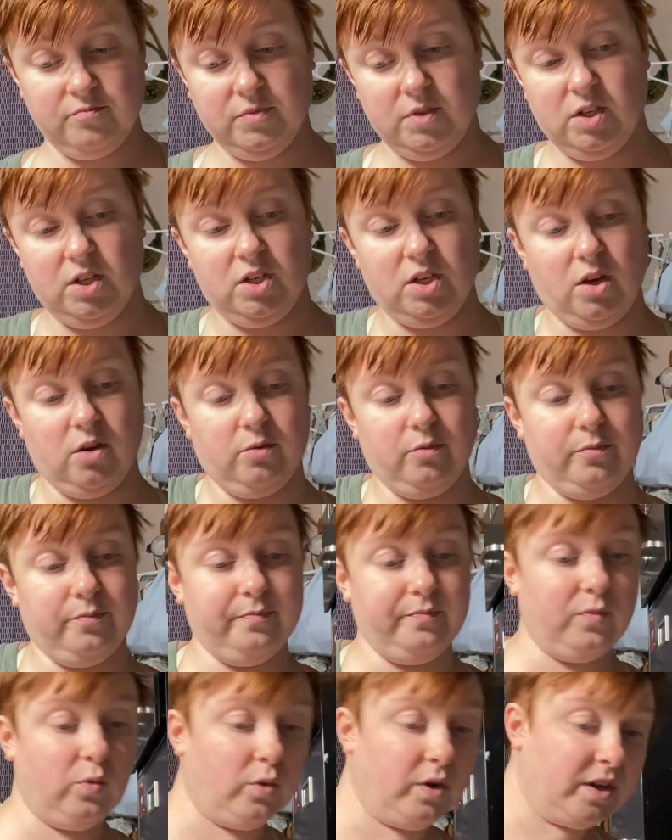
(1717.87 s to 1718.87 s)
So
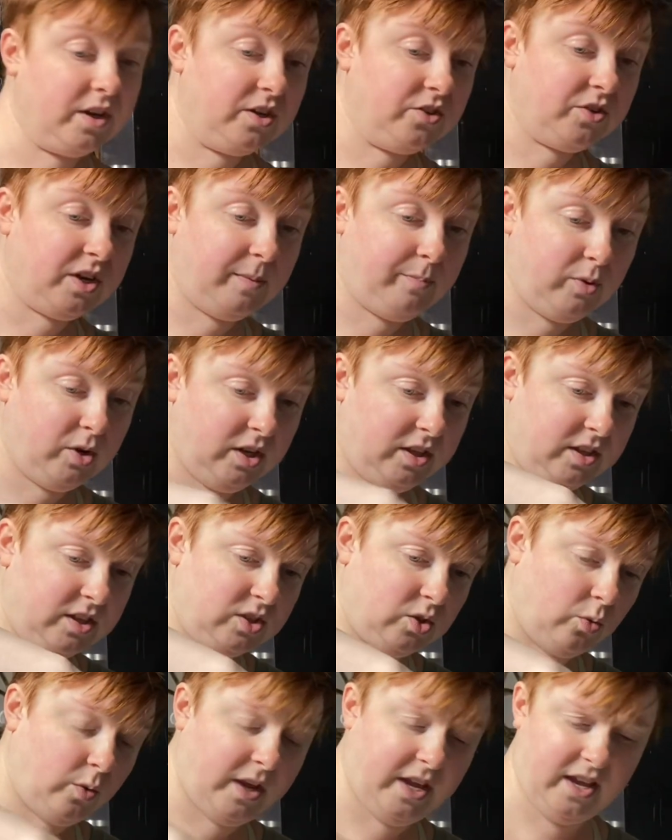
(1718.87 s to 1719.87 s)
we're going to try putting this
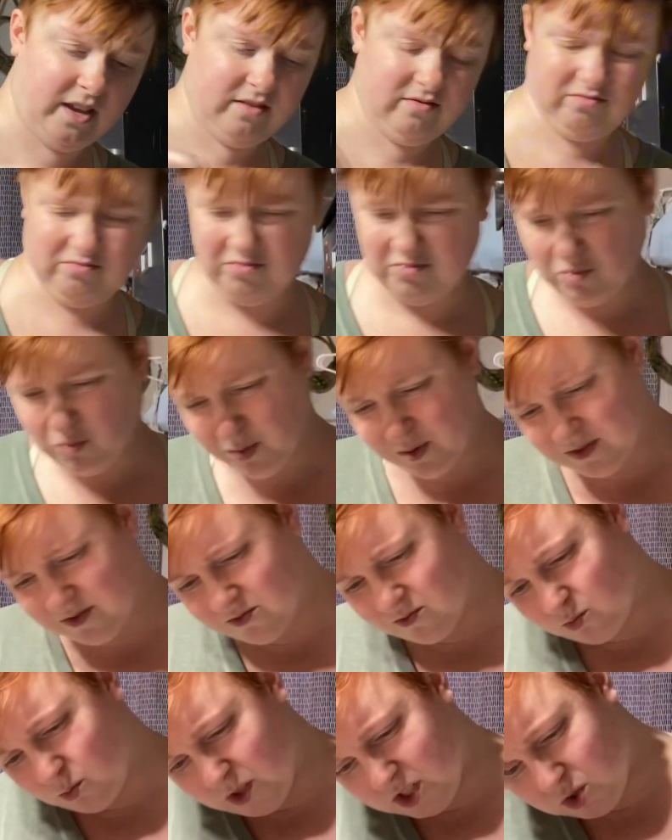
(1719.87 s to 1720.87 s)
away.
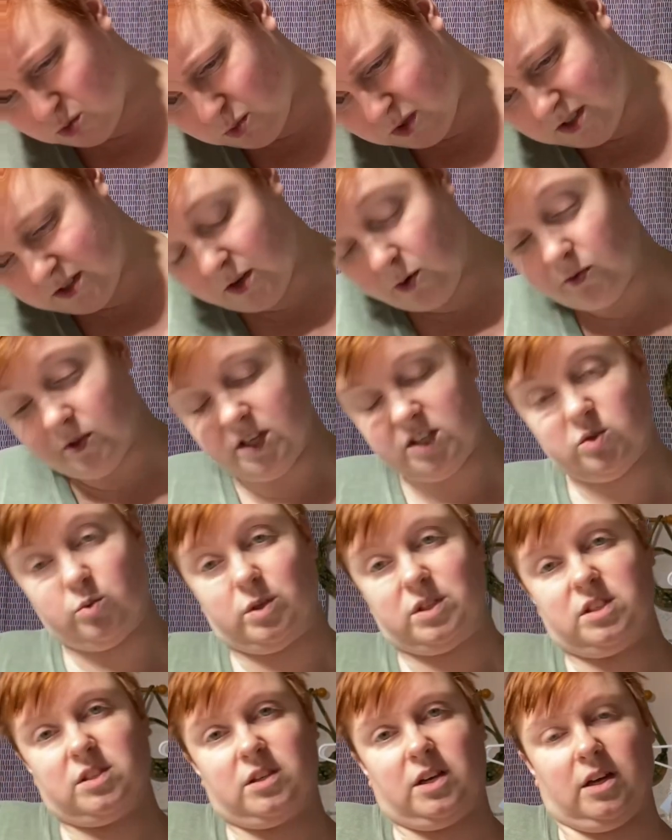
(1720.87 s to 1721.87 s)
Which one? Oh, this
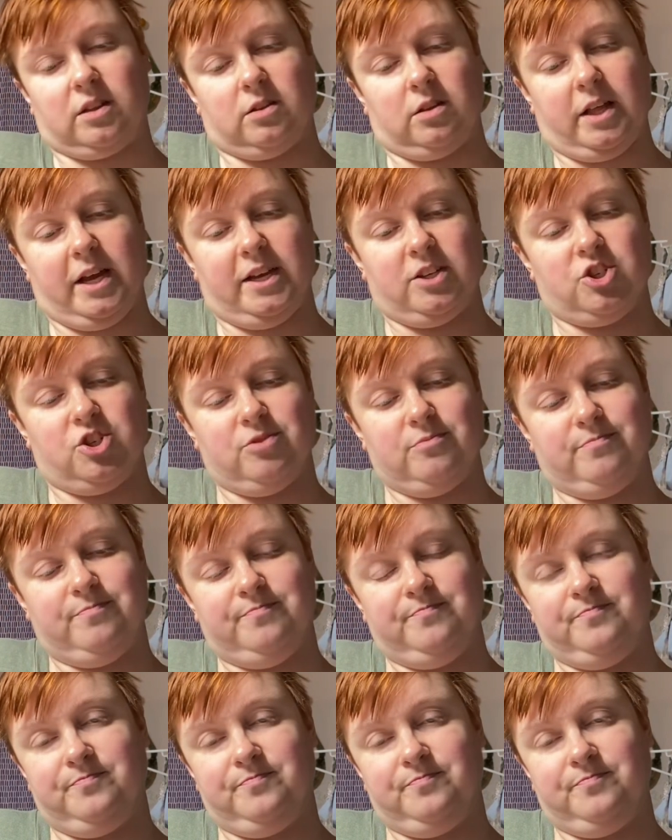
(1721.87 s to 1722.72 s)
one's got the latch. Ah!